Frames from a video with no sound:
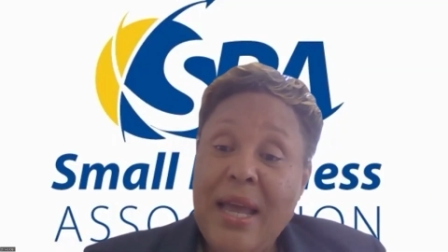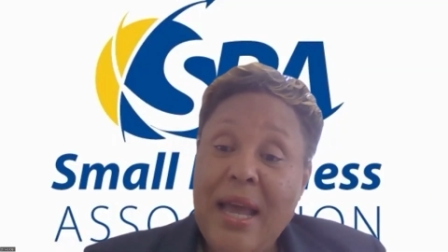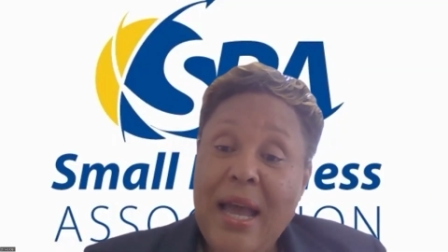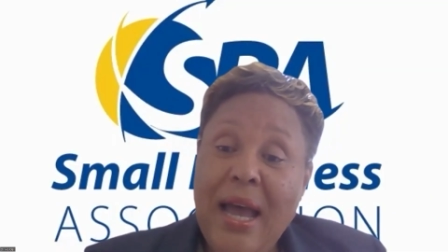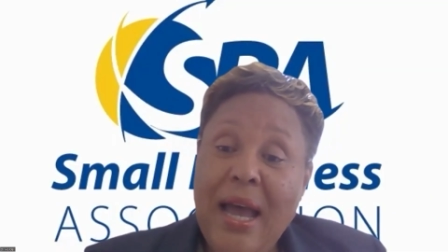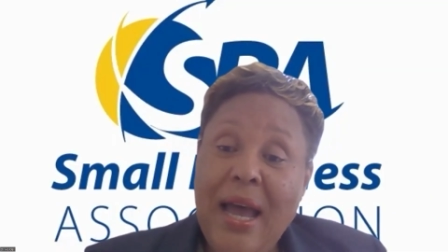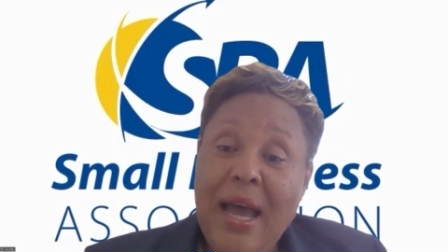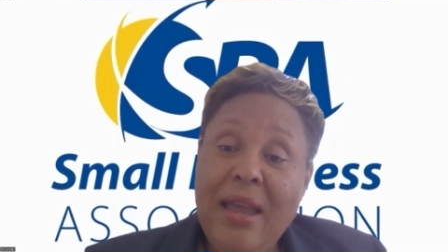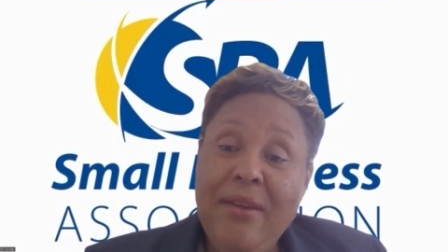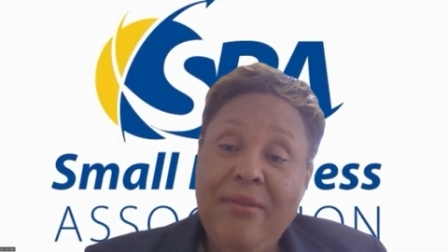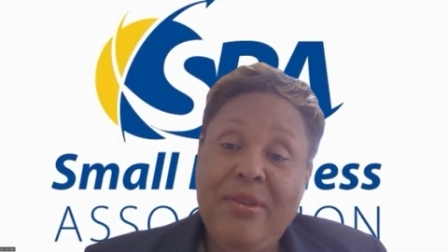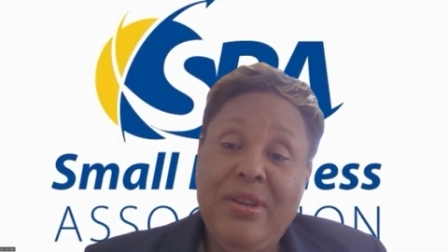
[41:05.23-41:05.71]

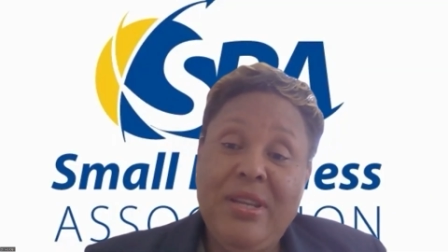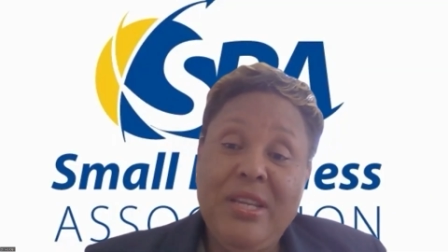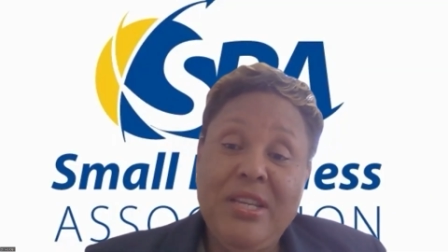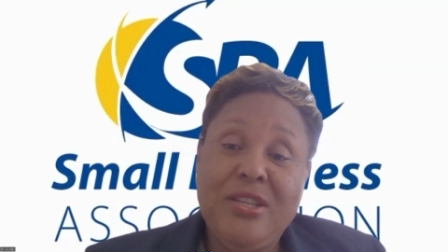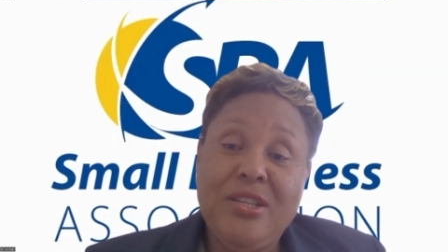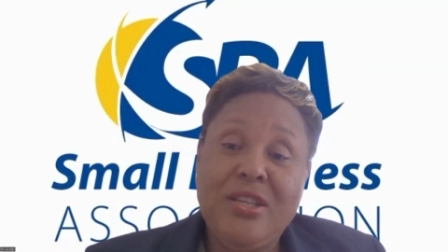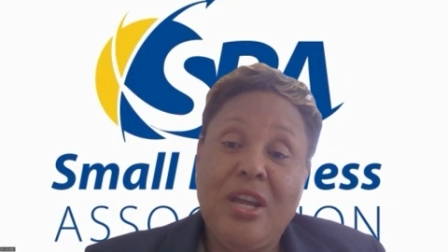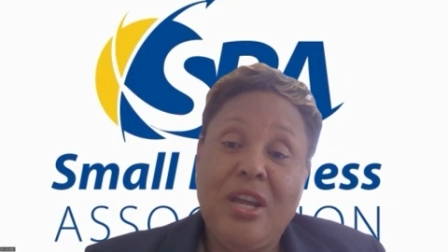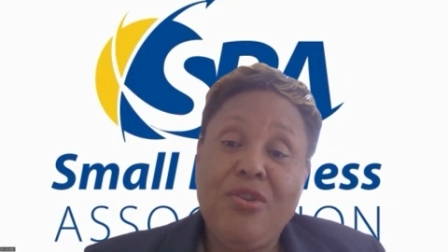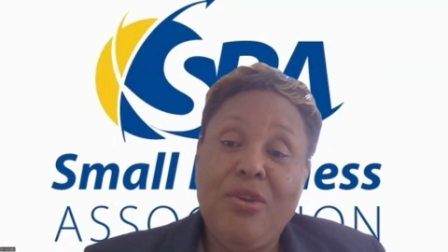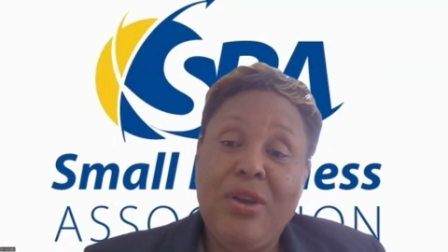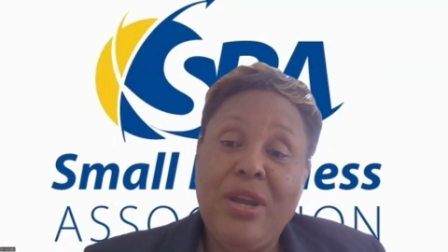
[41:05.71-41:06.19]
if it is
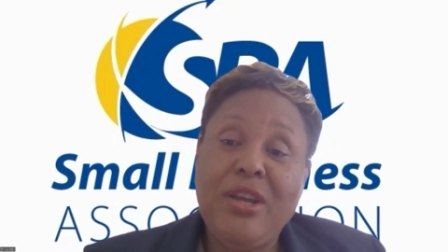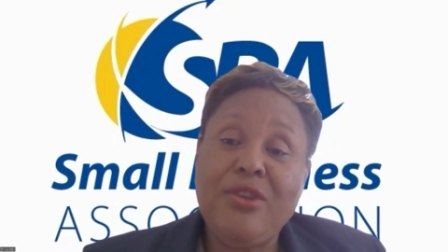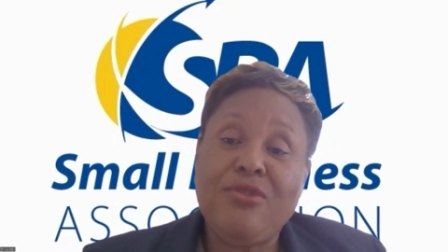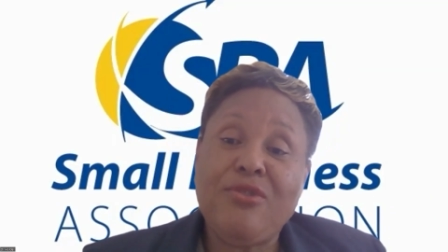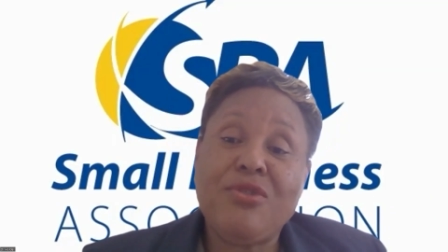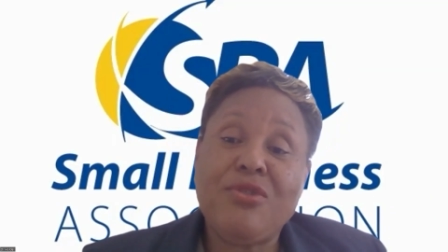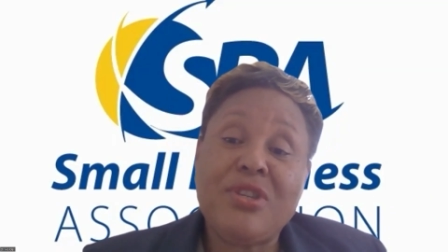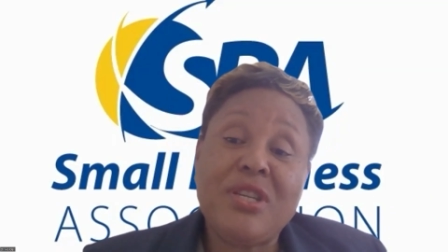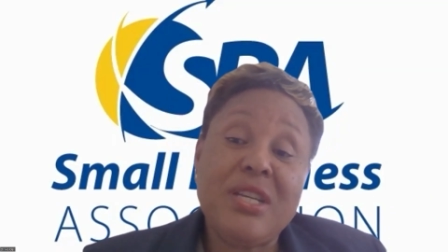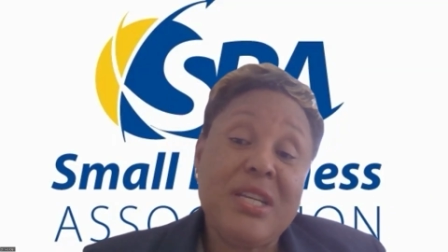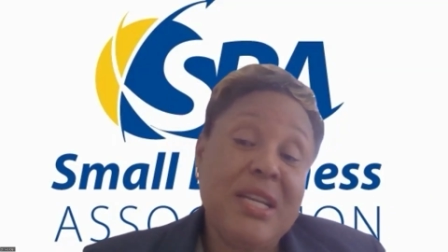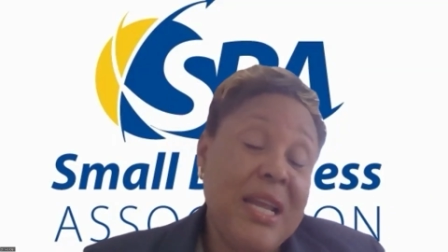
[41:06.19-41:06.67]
that you're
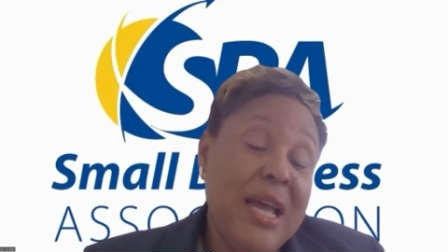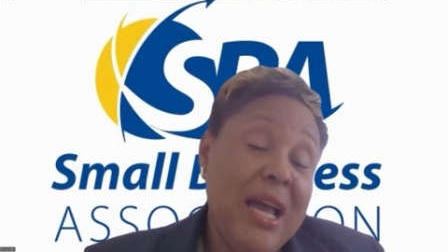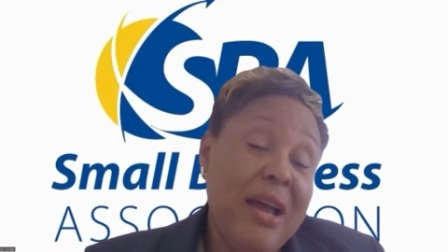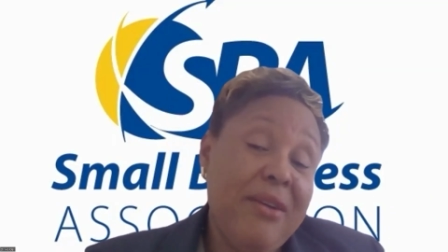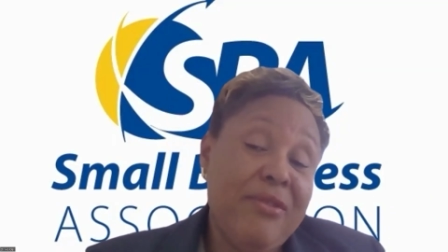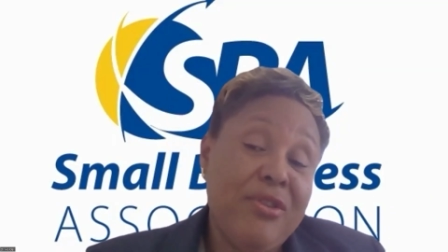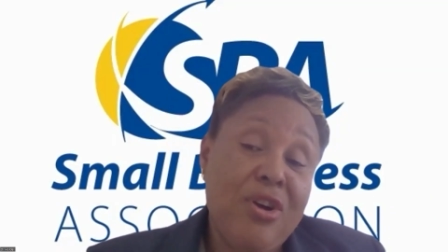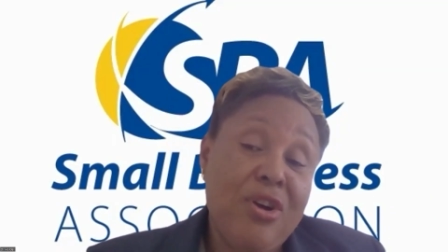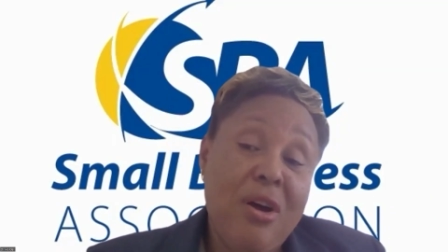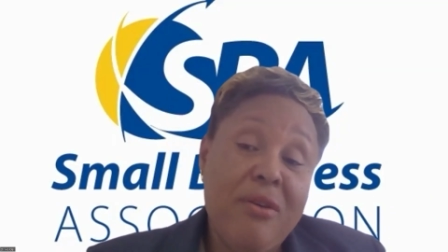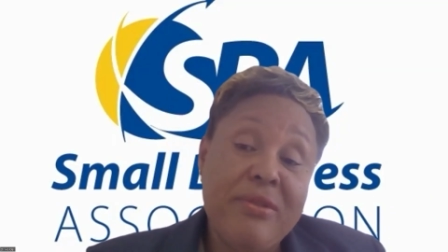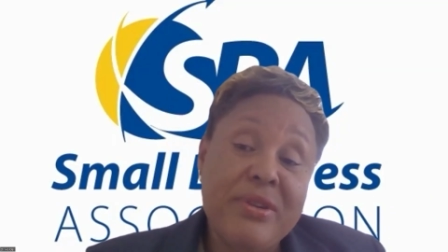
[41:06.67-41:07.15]
interested and have
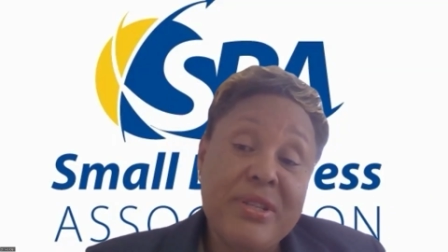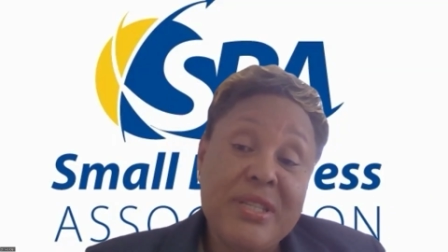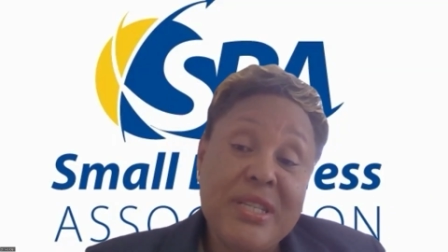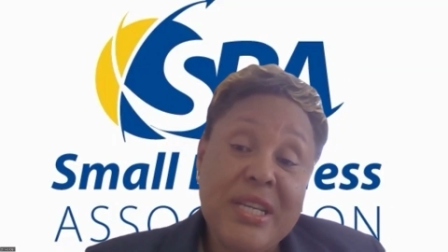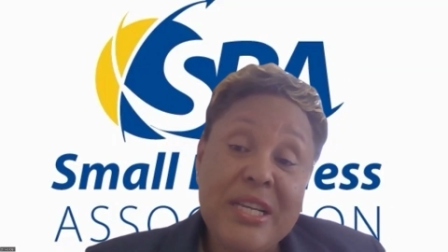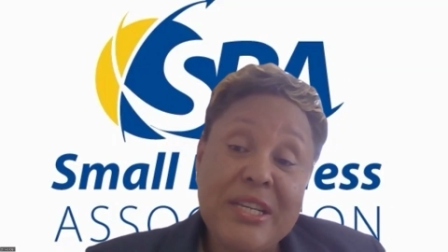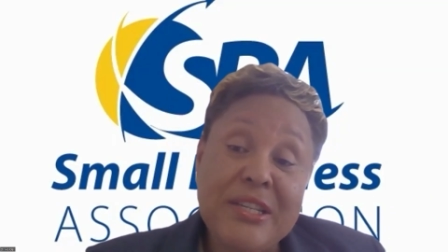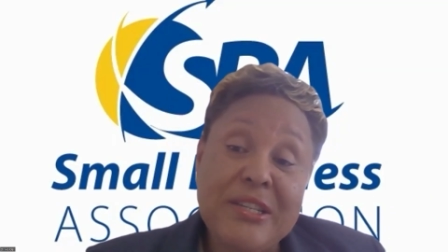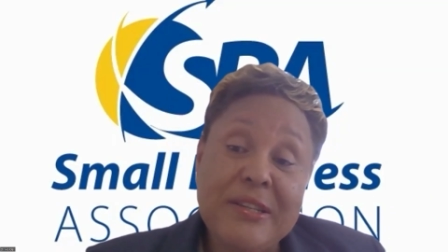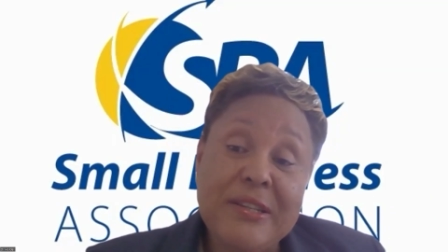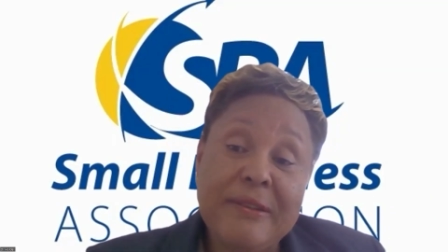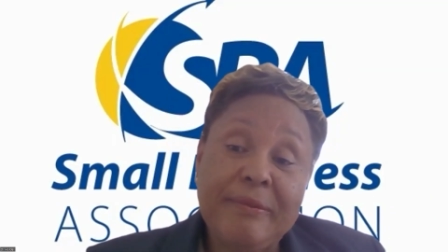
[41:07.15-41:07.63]
a
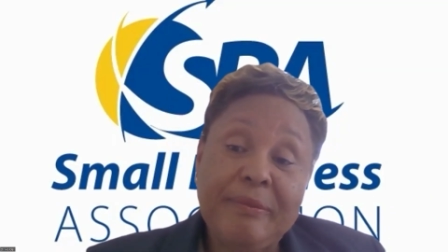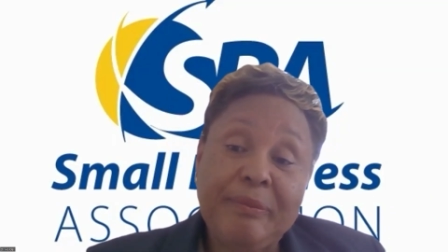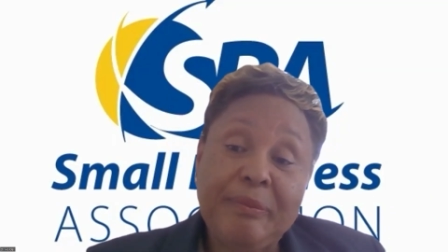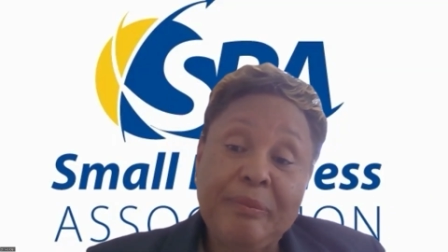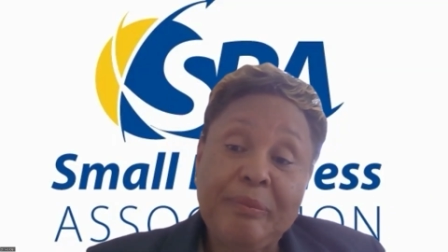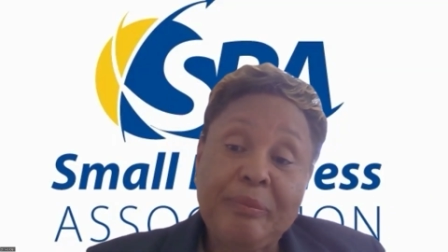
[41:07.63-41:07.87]
conversation.